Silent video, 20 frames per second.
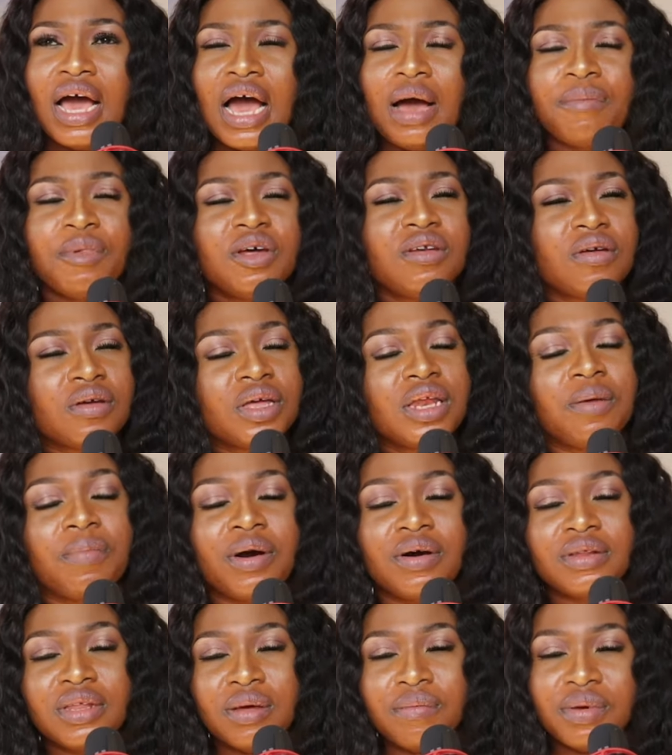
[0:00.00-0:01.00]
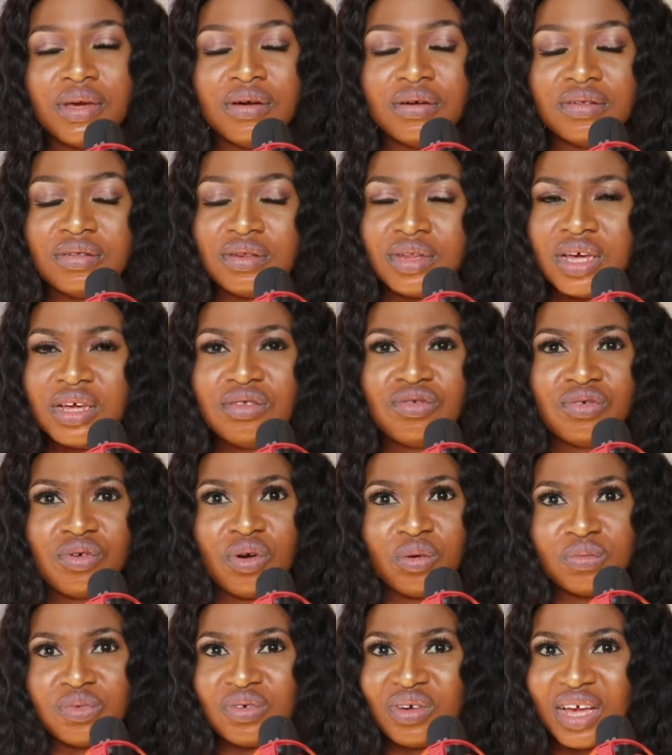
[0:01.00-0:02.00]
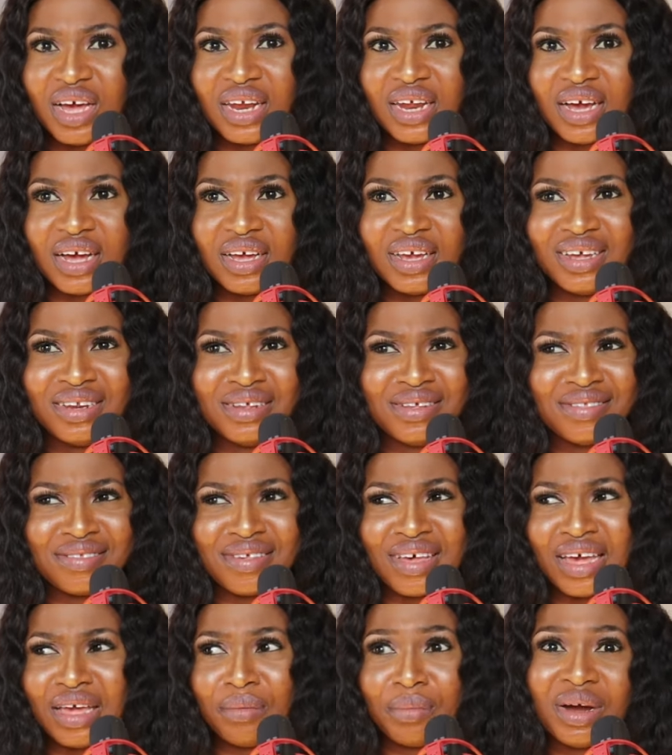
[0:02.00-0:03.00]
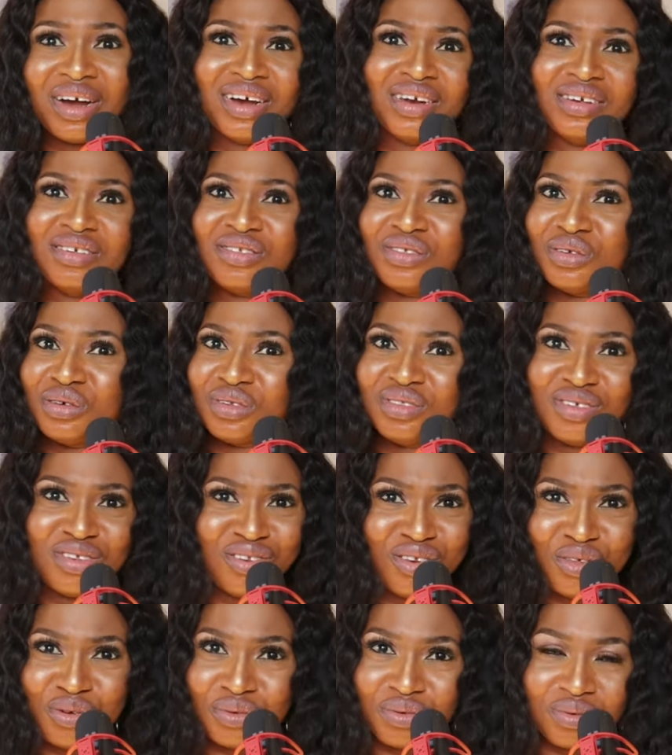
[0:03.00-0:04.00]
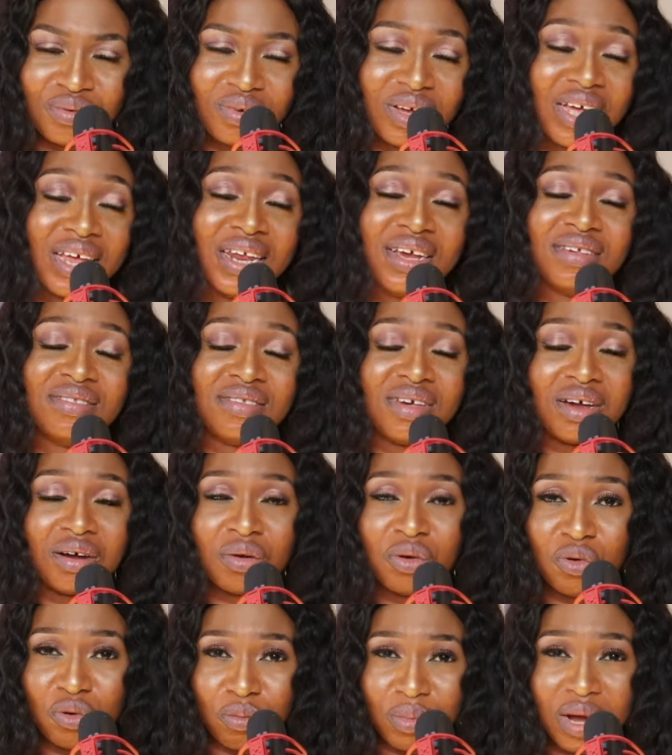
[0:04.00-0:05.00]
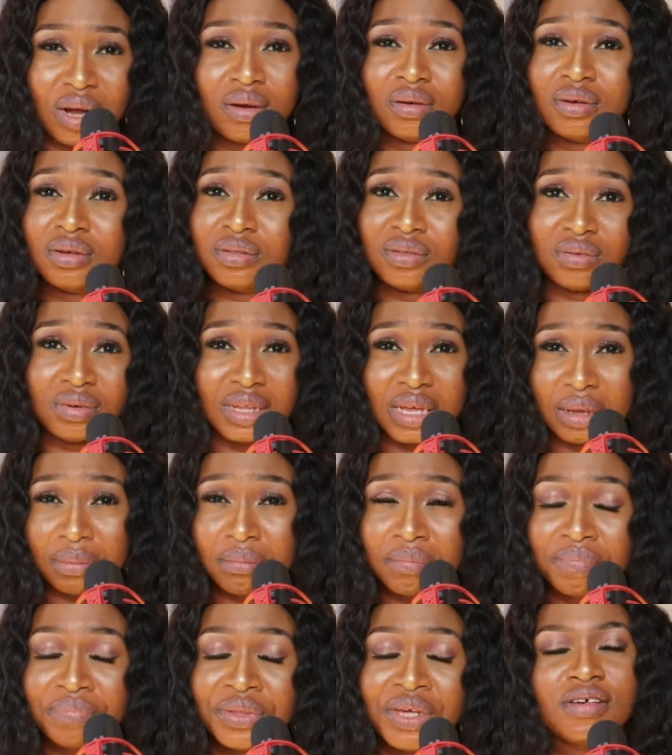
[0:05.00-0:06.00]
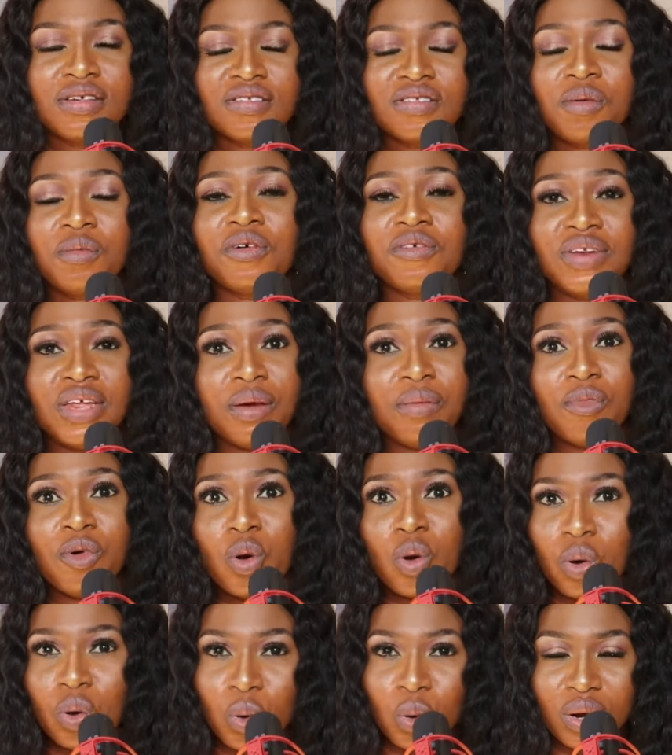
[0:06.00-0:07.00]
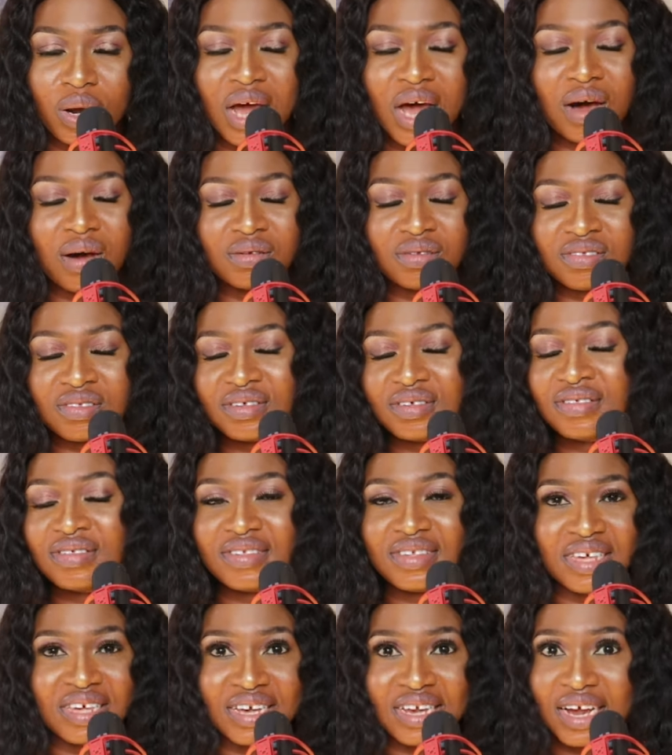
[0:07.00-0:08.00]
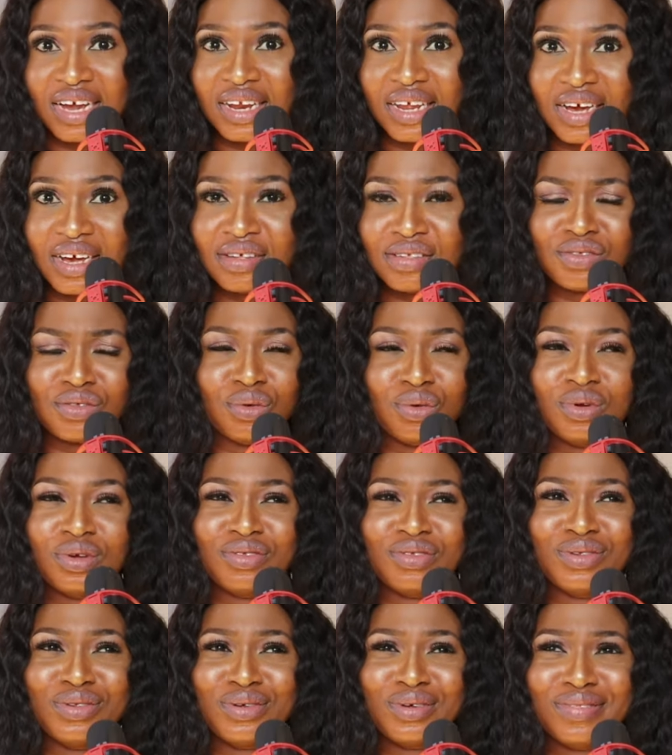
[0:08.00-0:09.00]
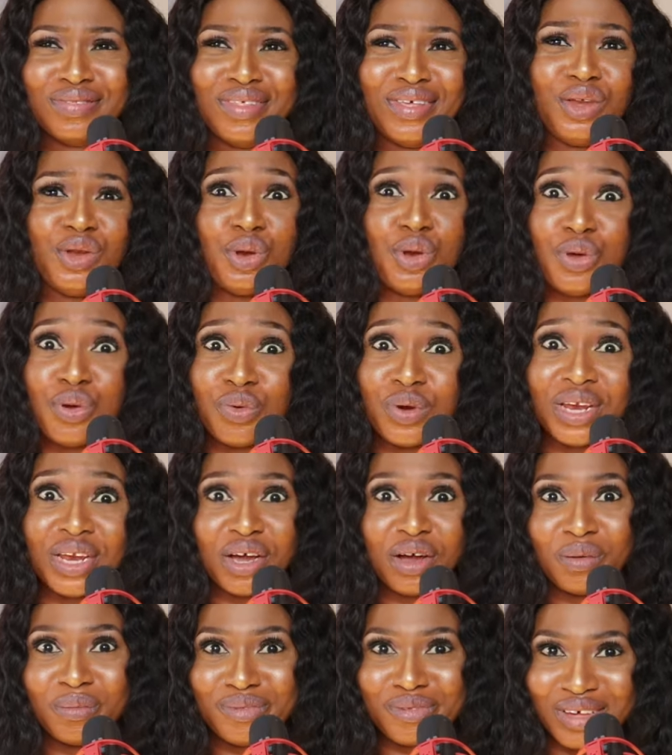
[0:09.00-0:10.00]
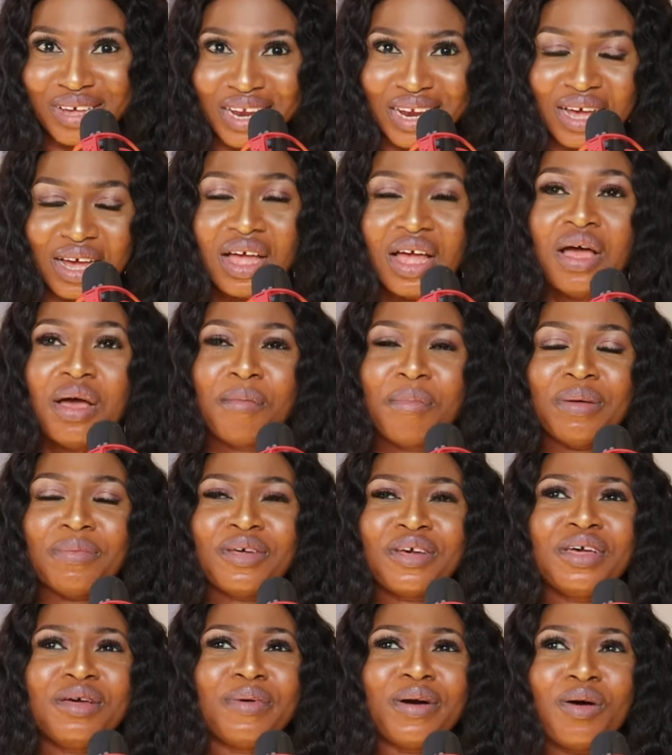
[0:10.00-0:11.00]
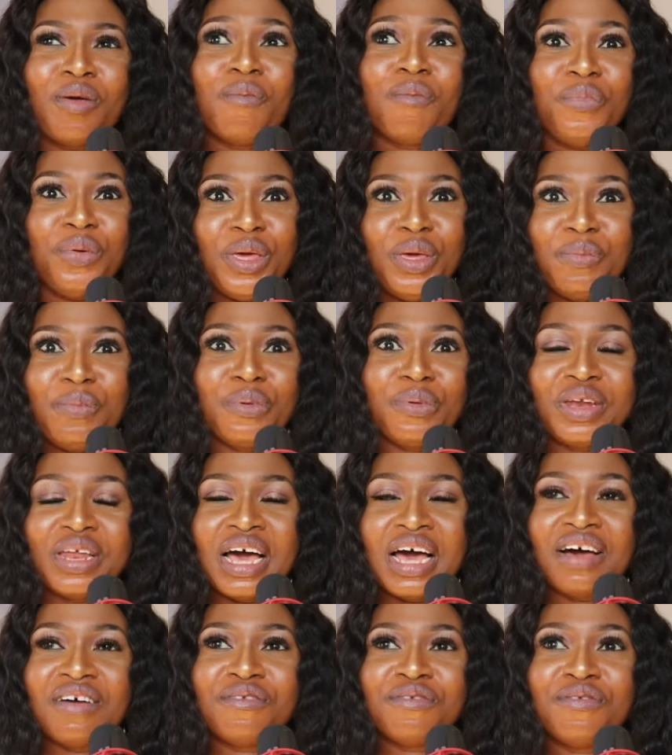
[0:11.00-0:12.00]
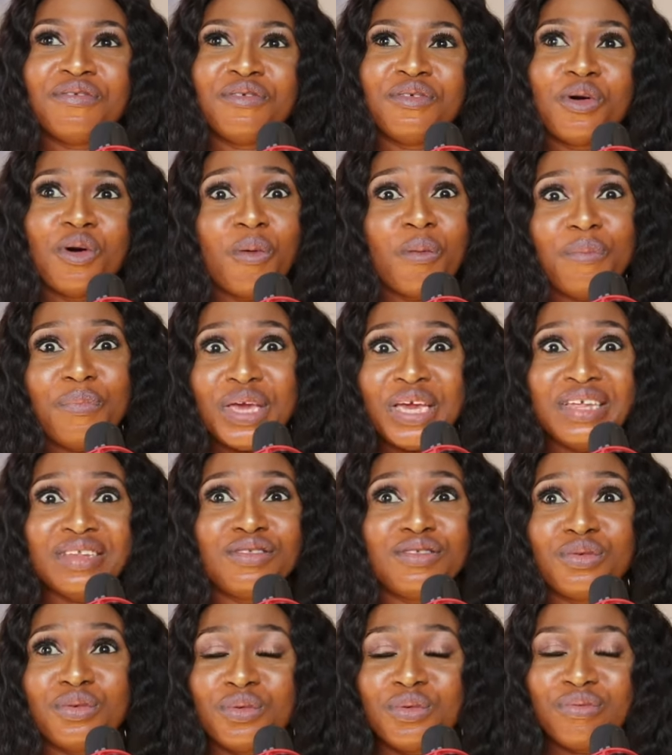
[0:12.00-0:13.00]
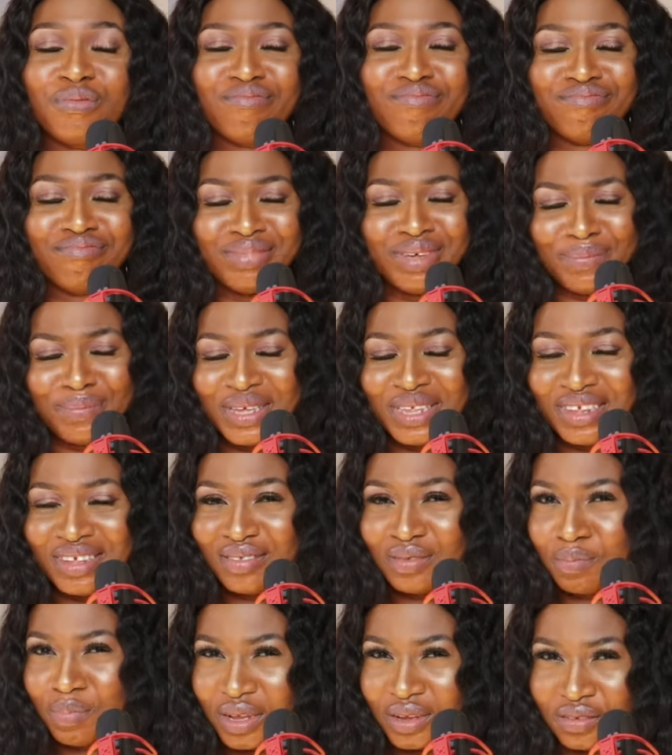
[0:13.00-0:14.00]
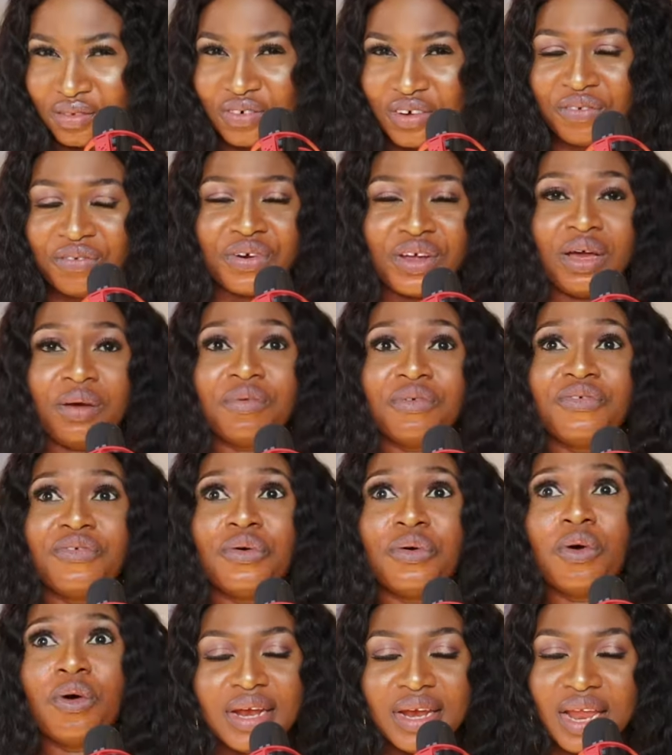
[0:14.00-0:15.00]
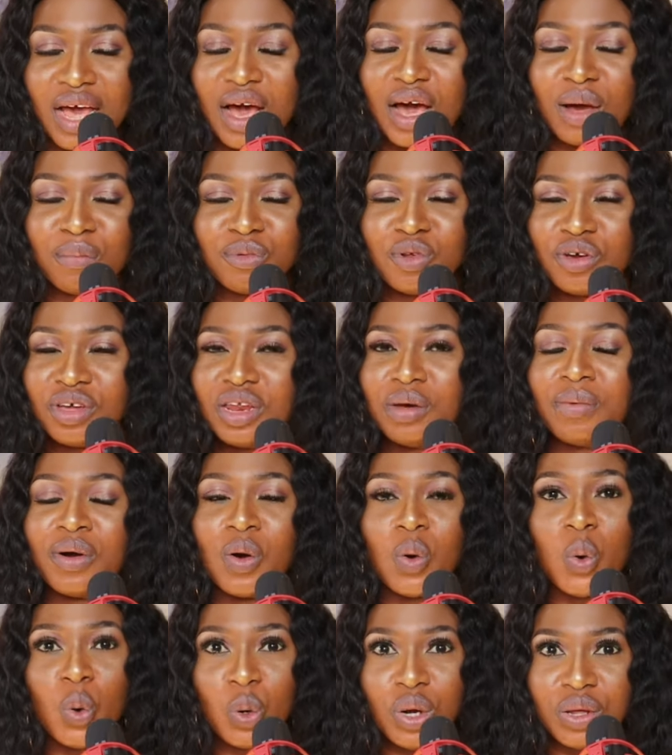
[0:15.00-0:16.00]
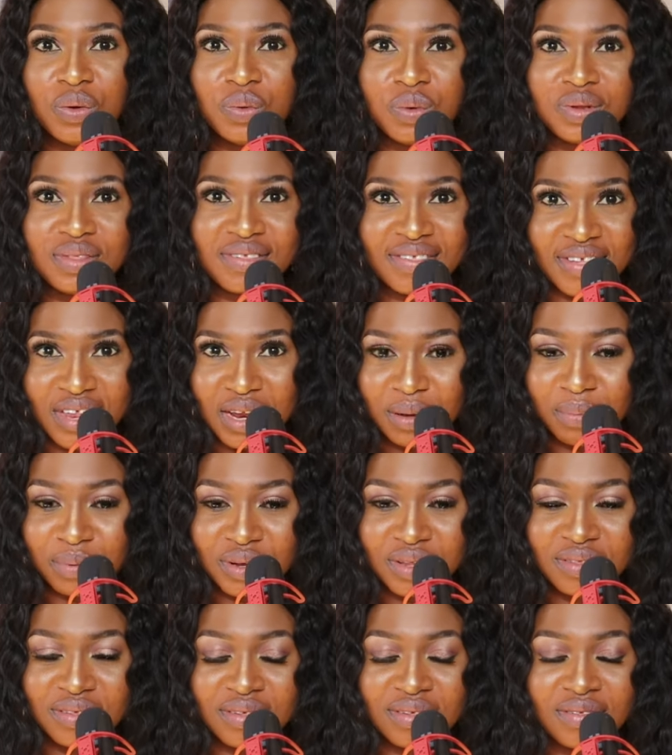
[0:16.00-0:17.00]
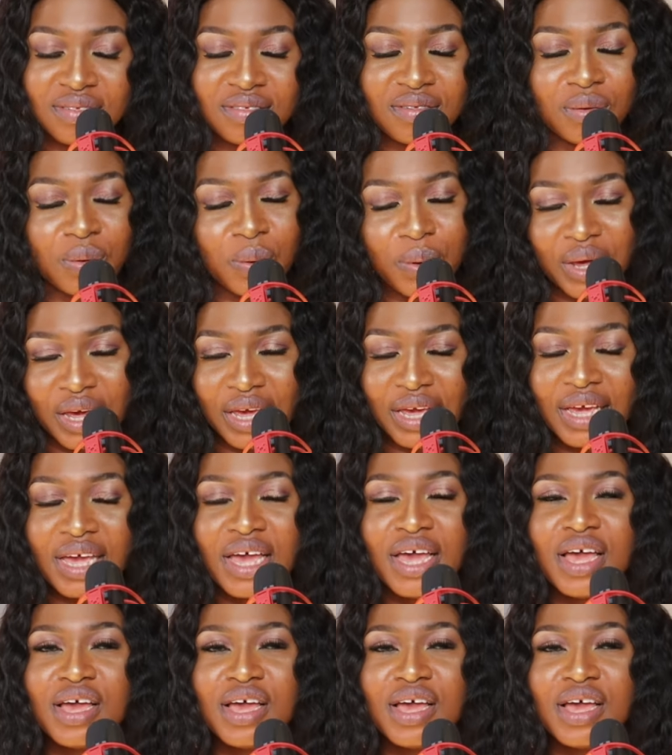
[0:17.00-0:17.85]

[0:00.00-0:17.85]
I'm not talking about them because they do come to Ghana anytime and it's nothing new. Ghana is their home, according to them. Some of them own houses in Ghana, so it's nothing new when they come to Ghana. But I'm talking about people that have not been to maybe this part of Africa before. Now I'm talking about Hollywood celebrities, okay?